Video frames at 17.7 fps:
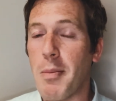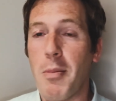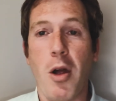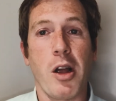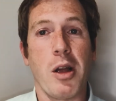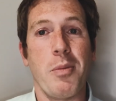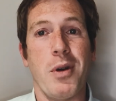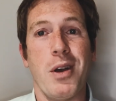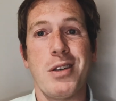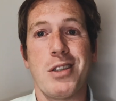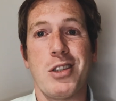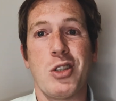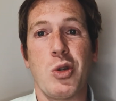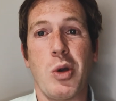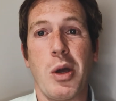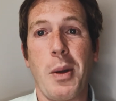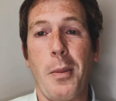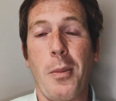marketplace is
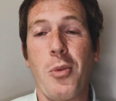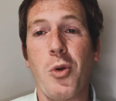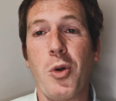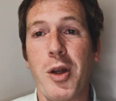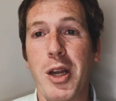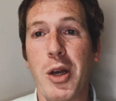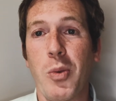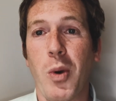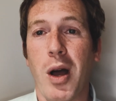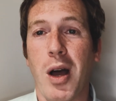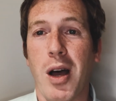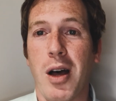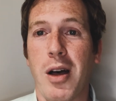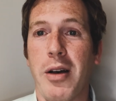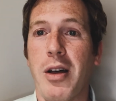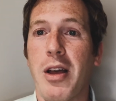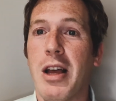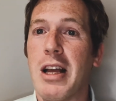doing pretty
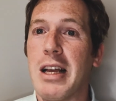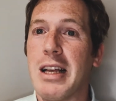well